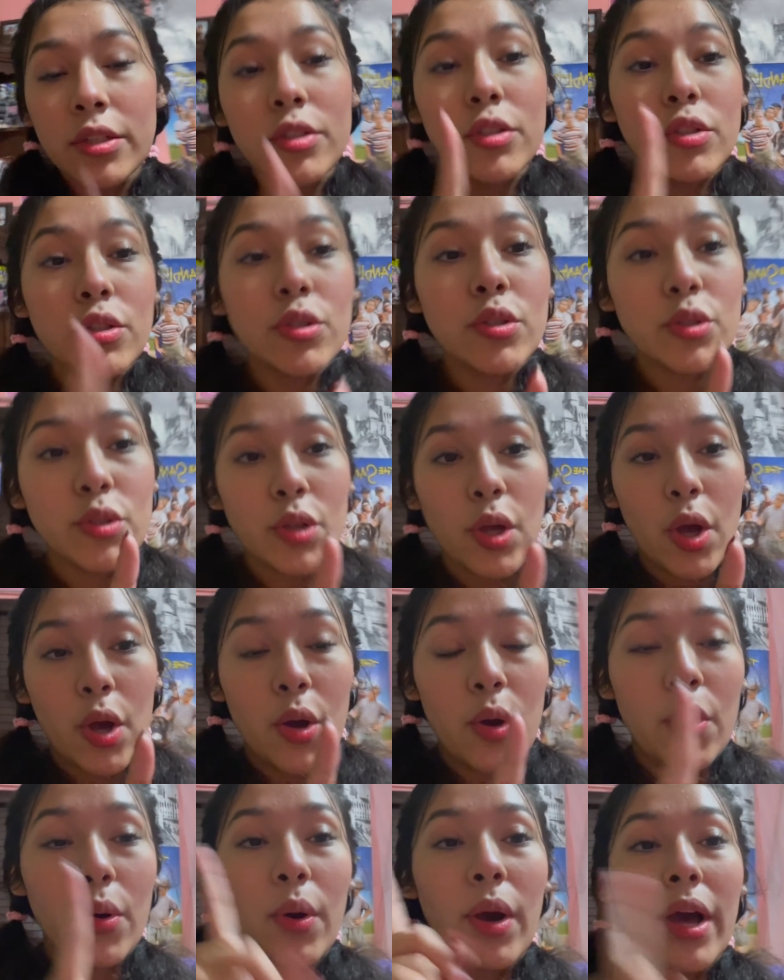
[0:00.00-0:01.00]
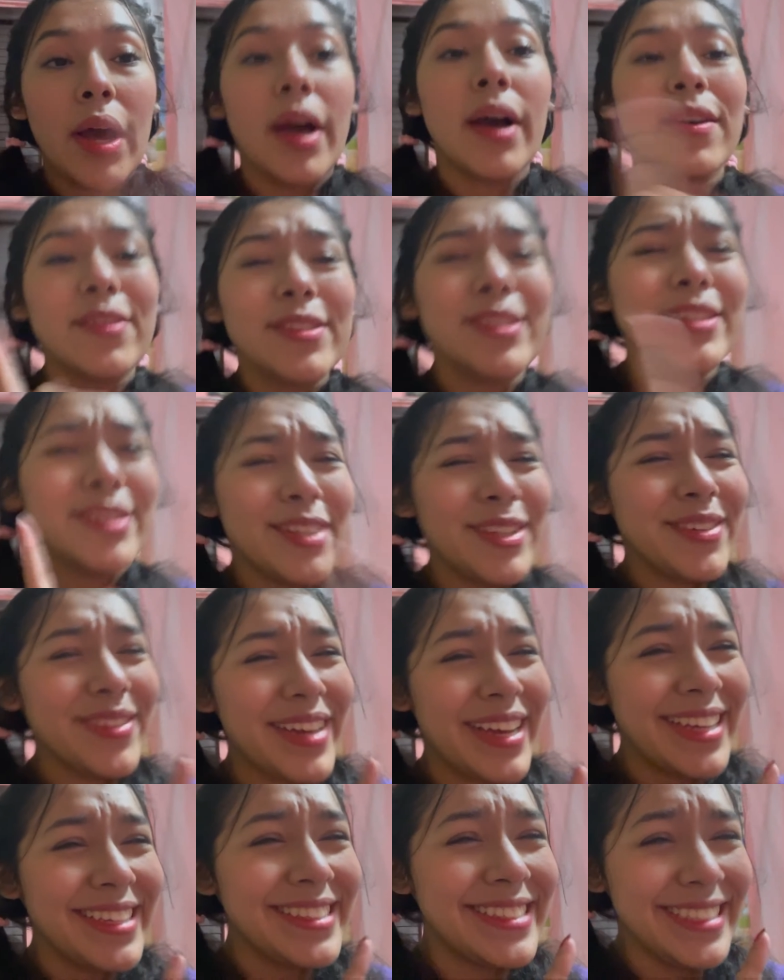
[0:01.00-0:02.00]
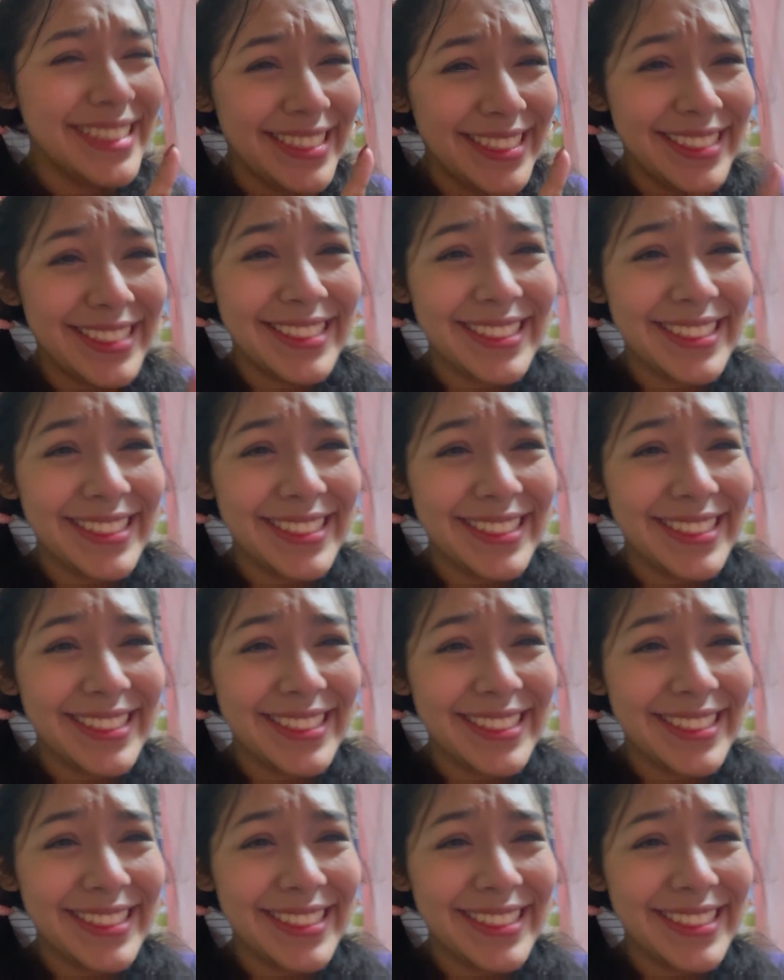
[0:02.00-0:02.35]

So I'll see you guys in a